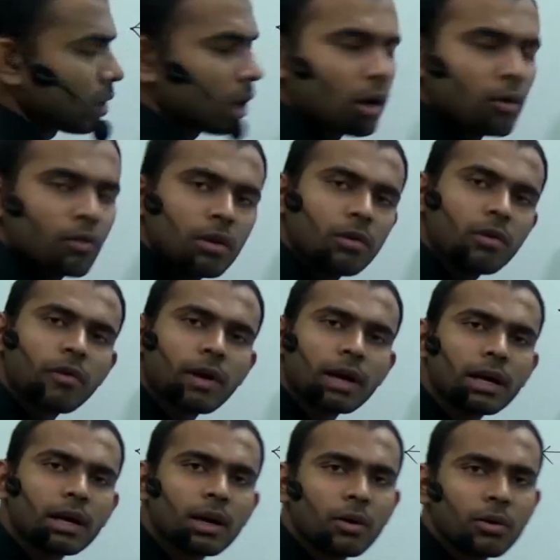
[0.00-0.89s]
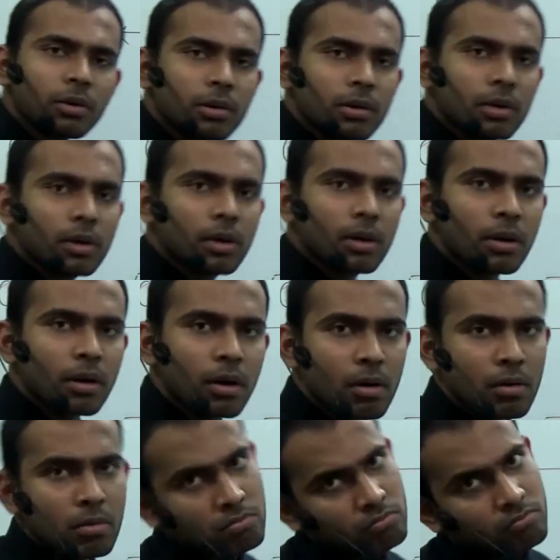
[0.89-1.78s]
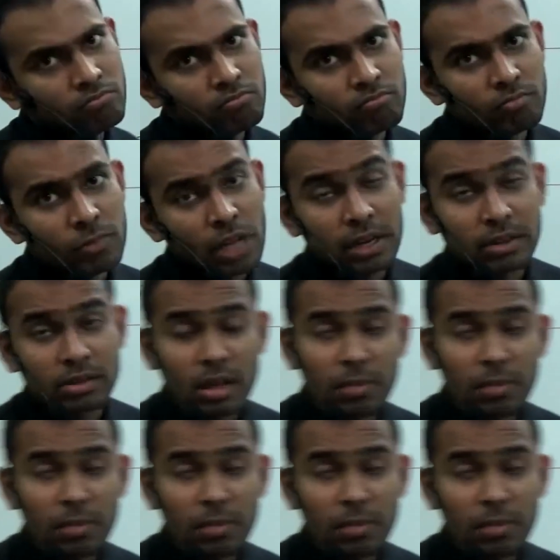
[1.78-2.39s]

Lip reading: How will we find it out? It's